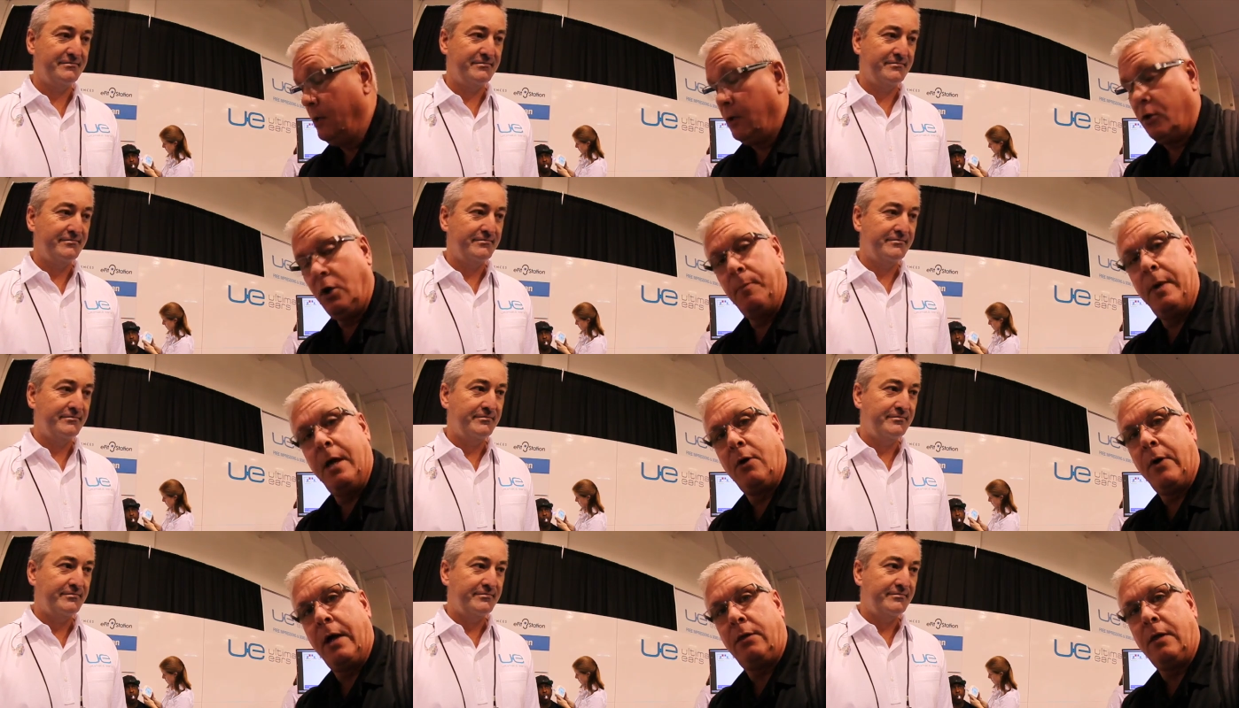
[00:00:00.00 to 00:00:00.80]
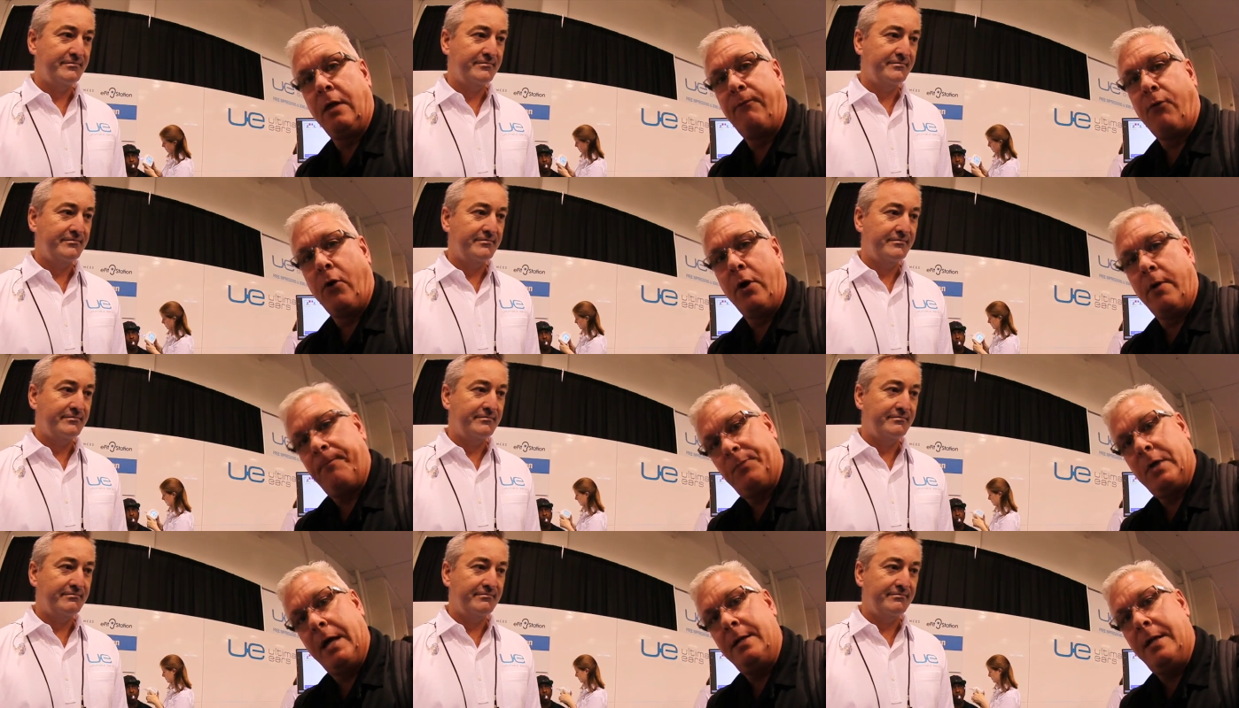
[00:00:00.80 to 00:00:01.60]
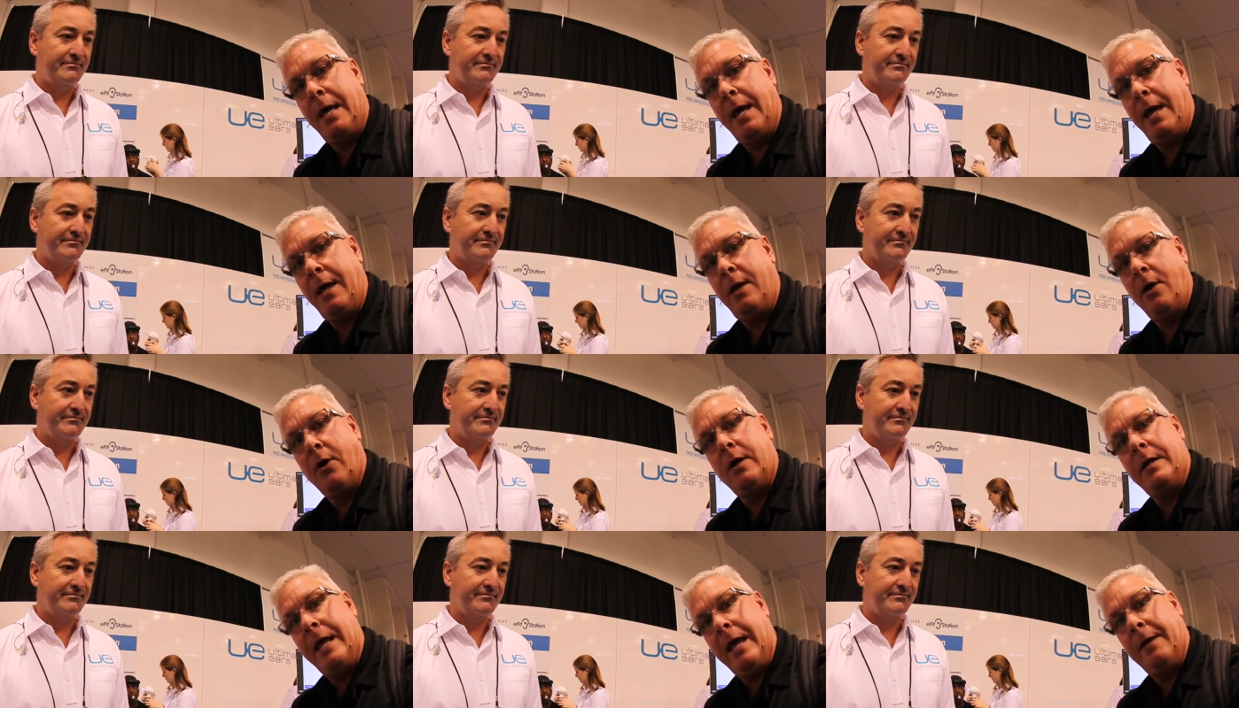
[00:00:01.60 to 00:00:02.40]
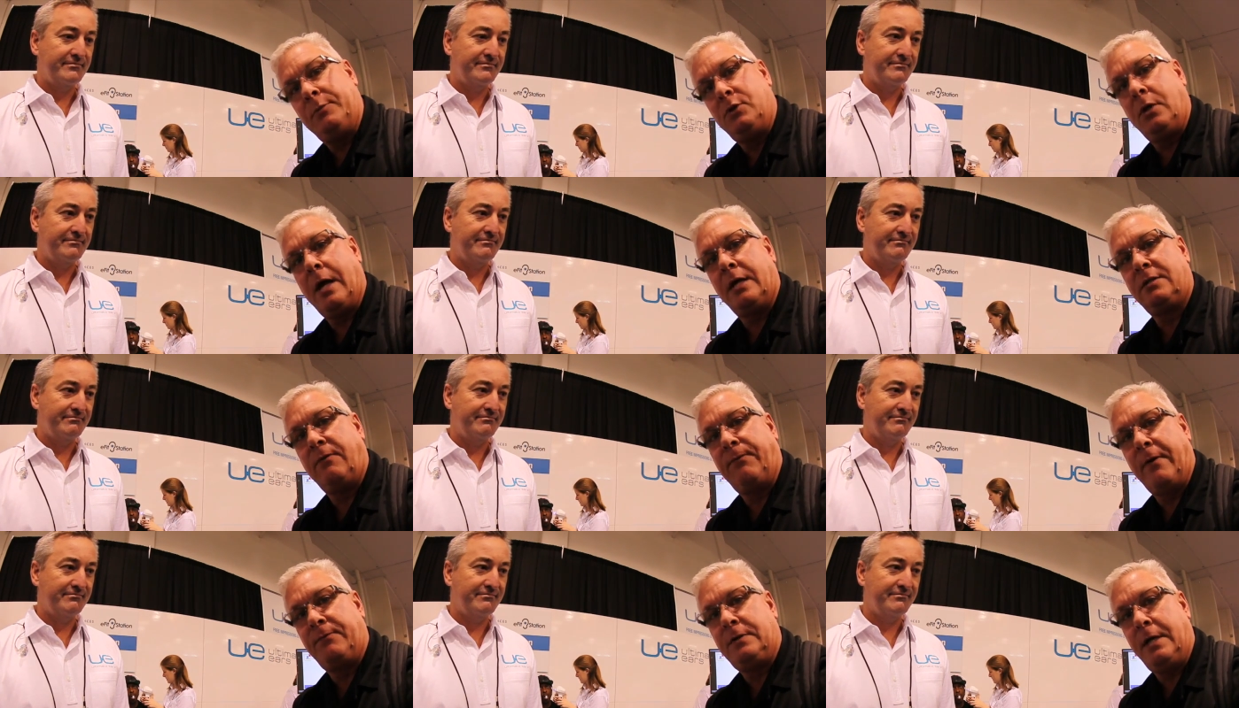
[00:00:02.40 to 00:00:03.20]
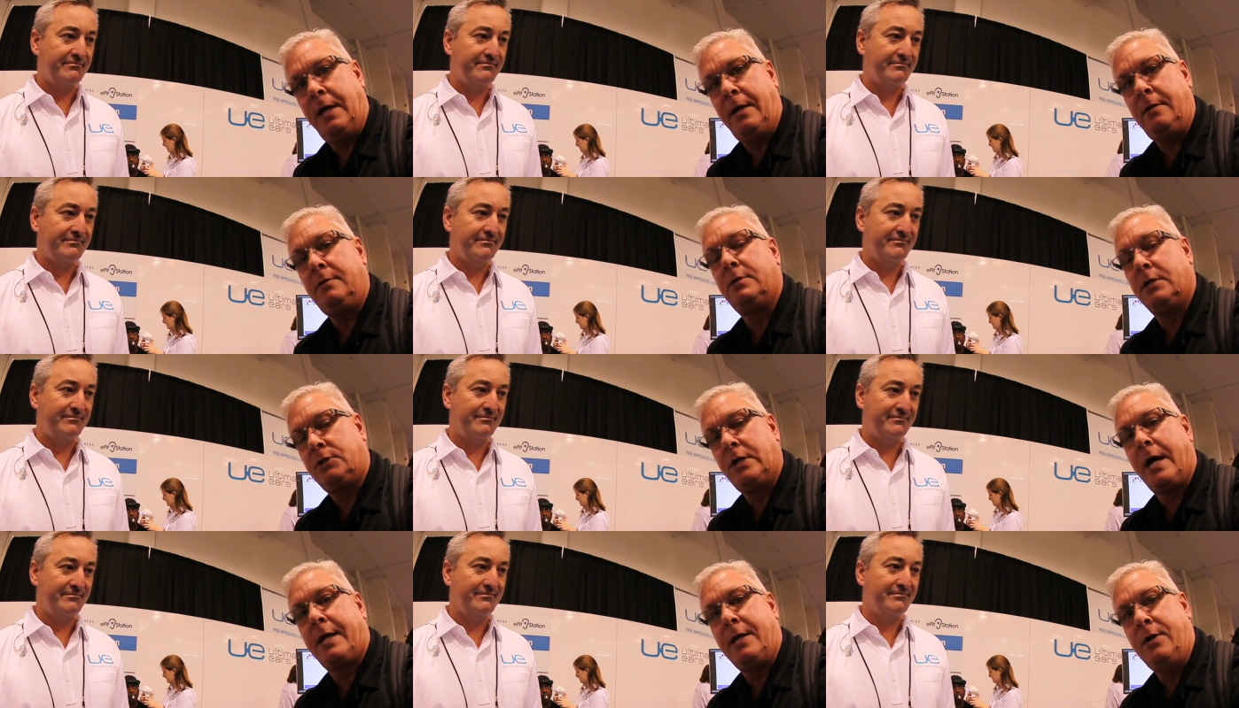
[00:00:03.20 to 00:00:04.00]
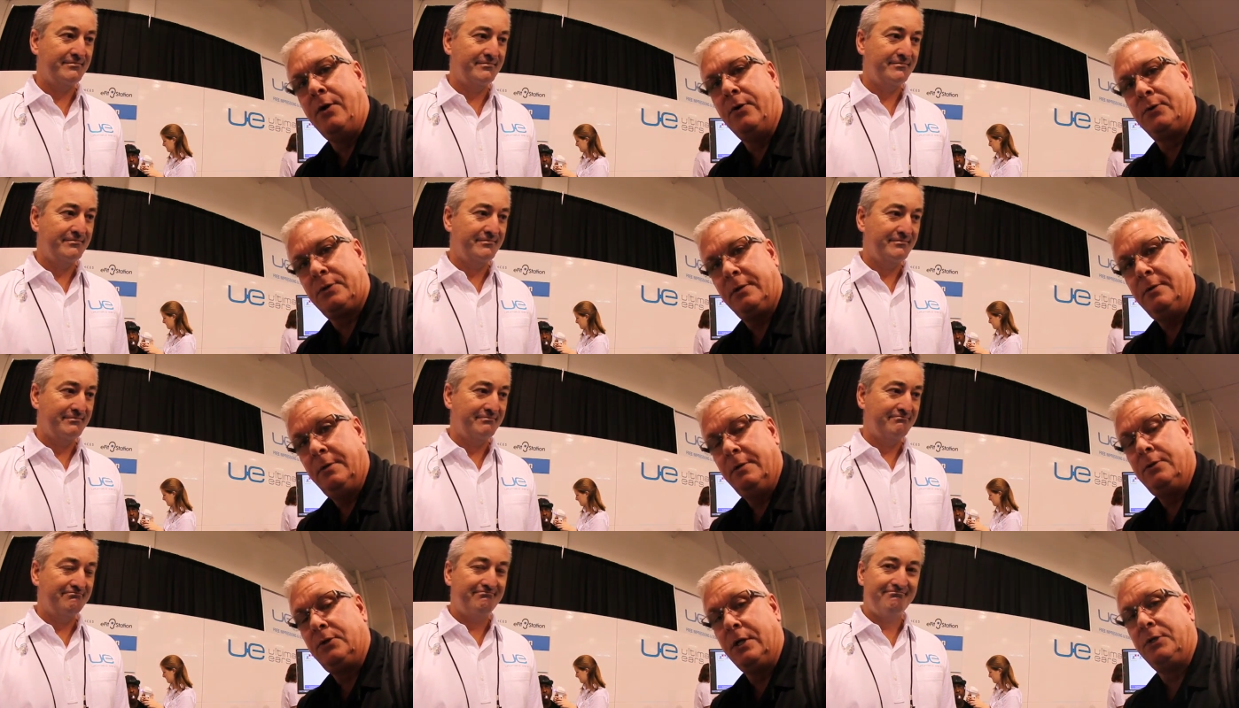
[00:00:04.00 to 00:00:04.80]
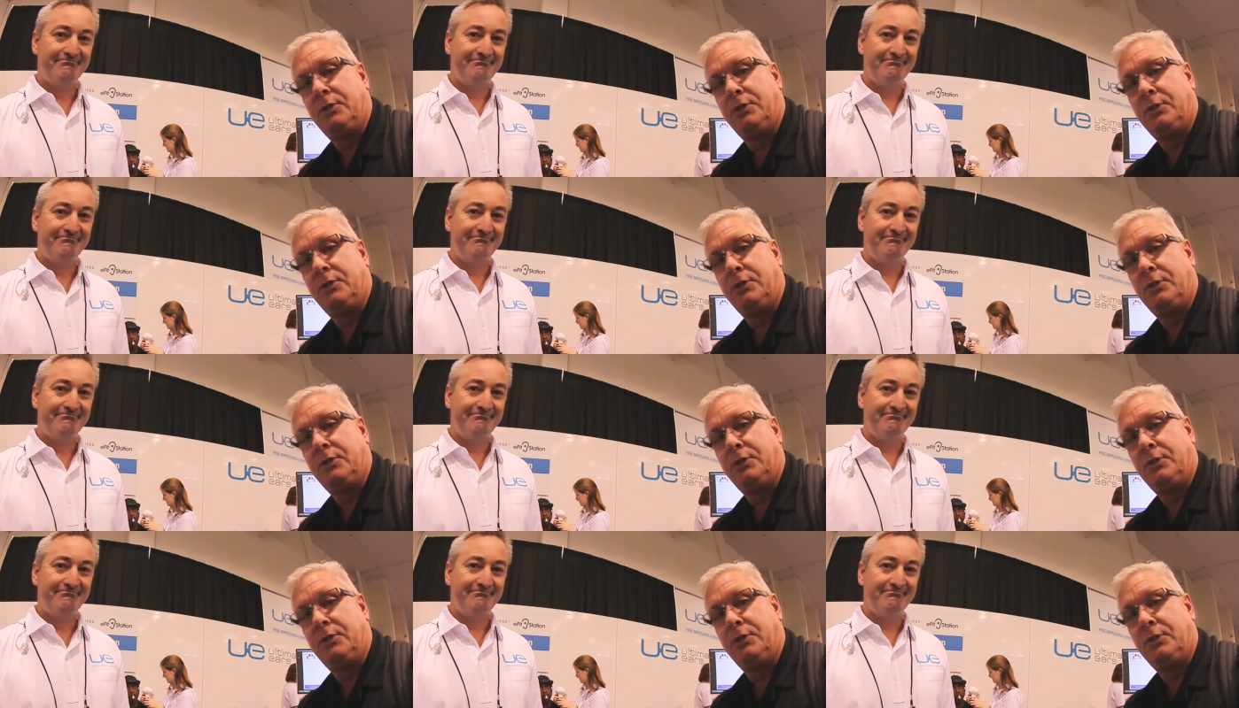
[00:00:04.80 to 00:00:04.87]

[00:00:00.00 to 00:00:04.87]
Speaker 1: Could be a great thing for you. Ken Day here at NAMM twenty fifteen, Disc Jockey News. See you